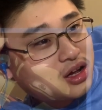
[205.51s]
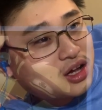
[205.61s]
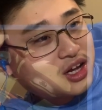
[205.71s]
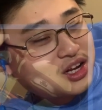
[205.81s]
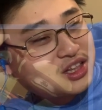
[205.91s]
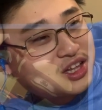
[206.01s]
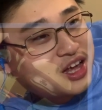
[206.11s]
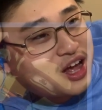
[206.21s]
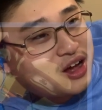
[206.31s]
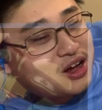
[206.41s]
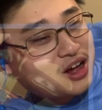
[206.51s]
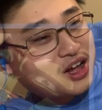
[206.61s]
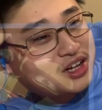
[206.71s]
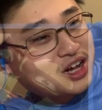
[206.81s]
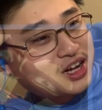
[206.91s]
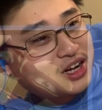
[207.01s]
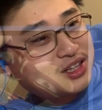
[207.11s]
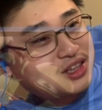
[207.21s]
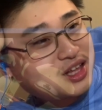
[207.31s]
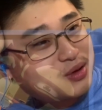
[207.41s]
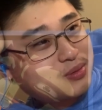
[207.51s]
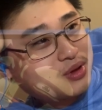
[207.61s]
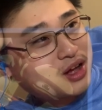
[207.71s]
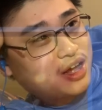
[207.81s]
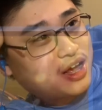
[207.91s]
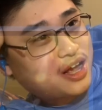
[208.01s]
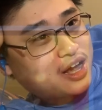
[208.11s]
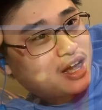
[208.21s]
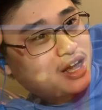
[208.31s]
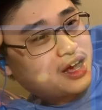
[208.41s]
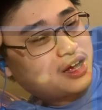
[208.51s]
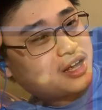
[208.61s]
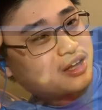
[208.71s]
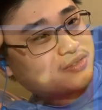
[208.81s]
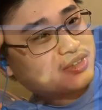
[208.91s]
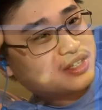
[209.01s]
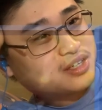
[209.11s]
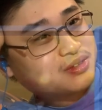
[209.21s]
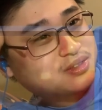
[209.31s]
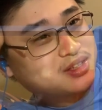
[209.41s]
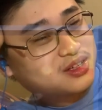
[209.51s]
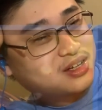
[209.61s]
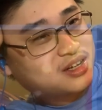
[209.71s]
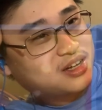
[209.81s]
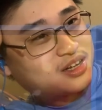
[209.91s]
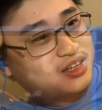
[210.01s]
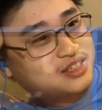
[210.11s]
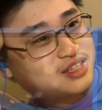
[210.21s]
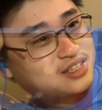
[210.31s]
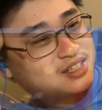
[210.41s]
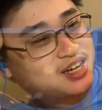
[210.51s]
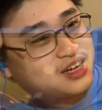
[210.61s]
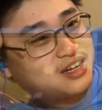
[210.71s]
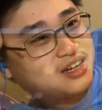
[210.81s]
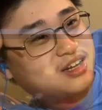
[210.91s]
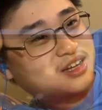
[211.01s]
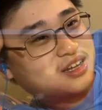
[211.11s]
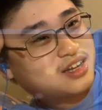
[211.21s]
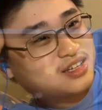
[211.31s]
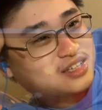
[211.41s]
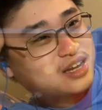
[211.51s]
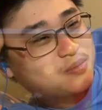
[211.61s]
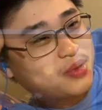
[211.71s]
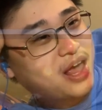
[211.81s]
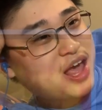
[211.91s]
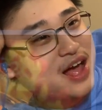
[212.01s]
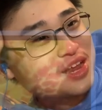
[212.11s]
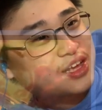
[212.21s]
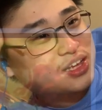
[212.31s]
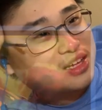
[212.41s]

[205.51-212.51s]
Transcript: I kind of think Avdol is kind of bad.